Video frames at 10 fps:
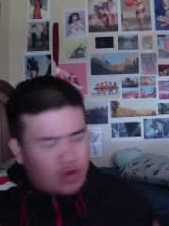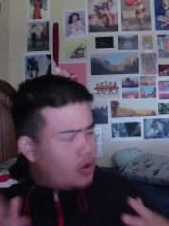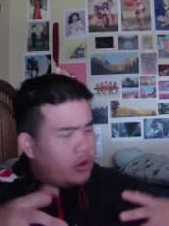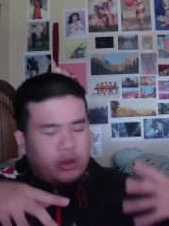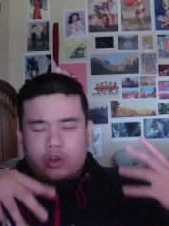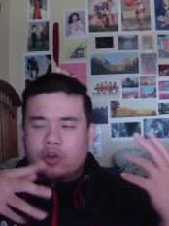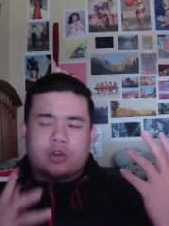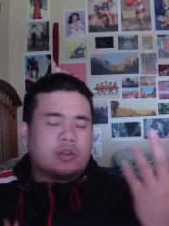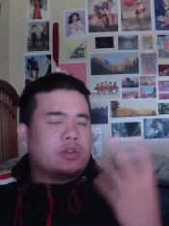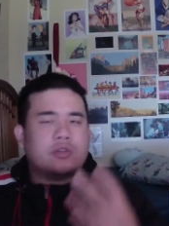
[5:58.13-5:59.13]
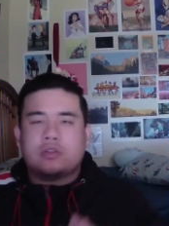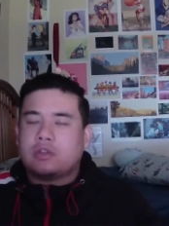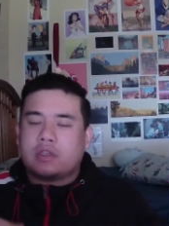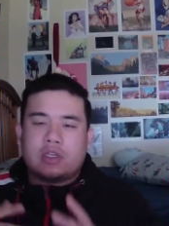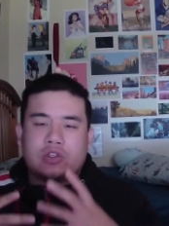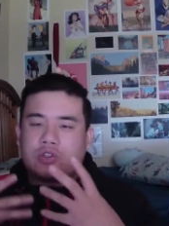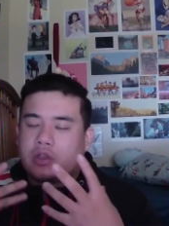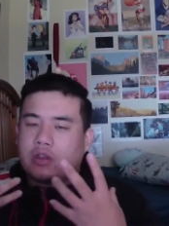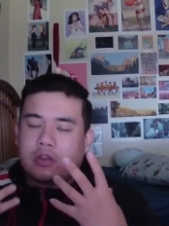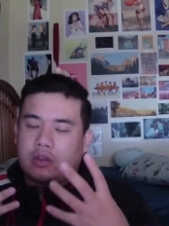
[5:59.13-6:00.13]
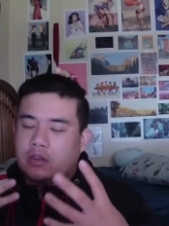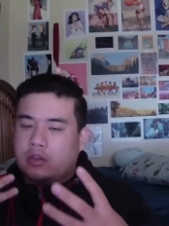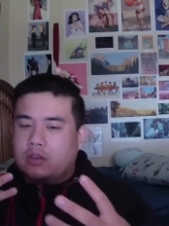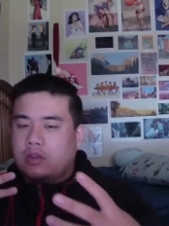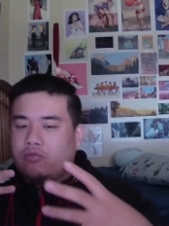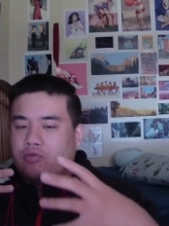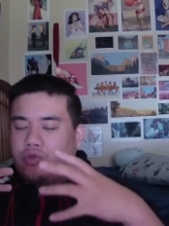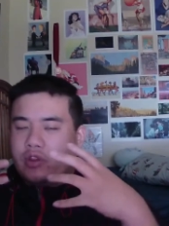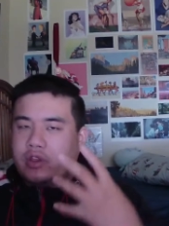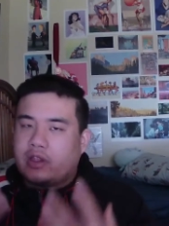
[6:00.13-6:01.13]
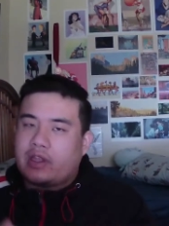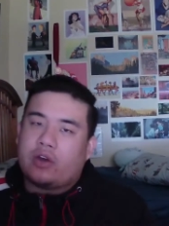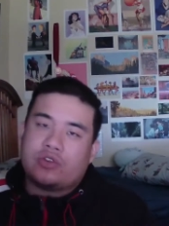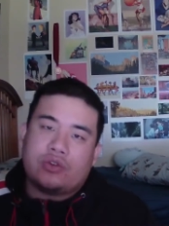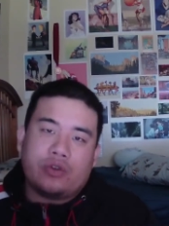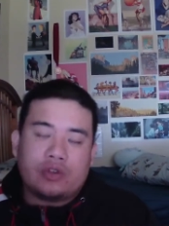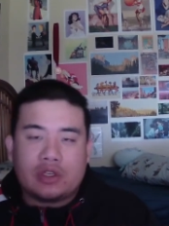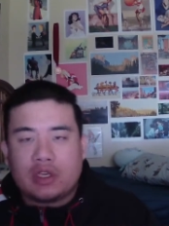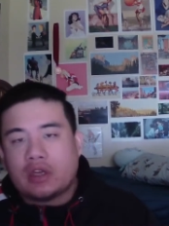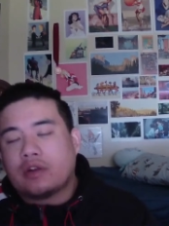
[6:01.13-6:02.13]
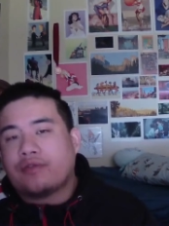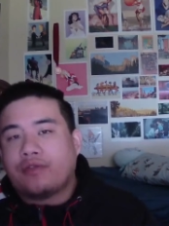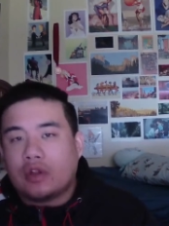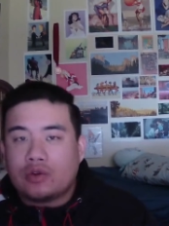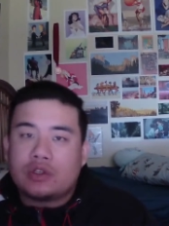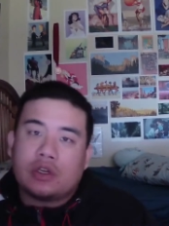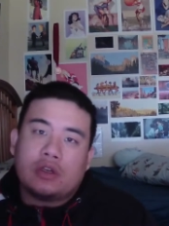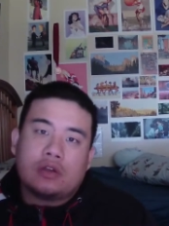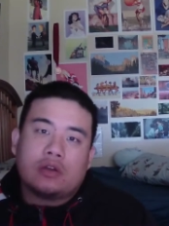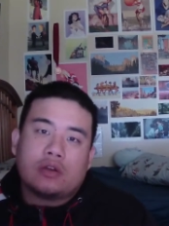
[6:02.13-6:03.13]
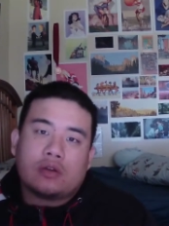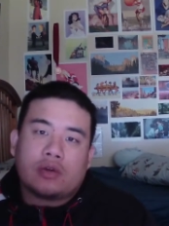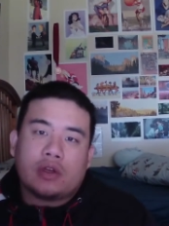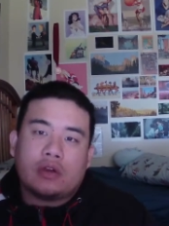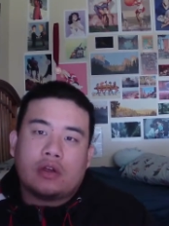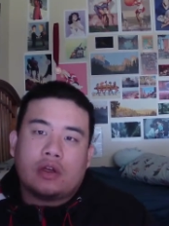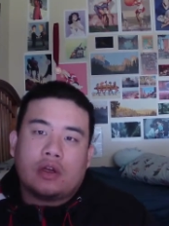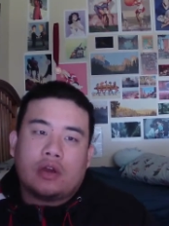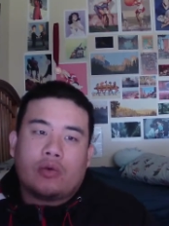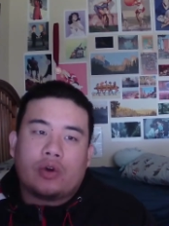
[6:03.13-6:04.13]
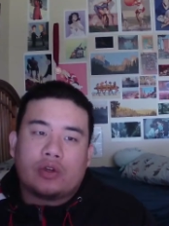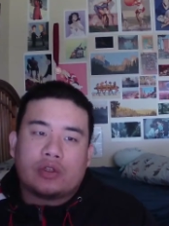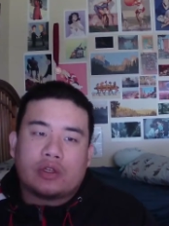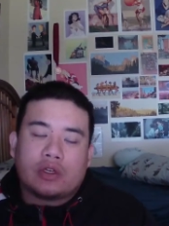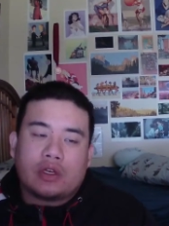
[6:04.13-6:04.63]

you know you're you like it's it, it, it really allows you to get into flow state right whereas like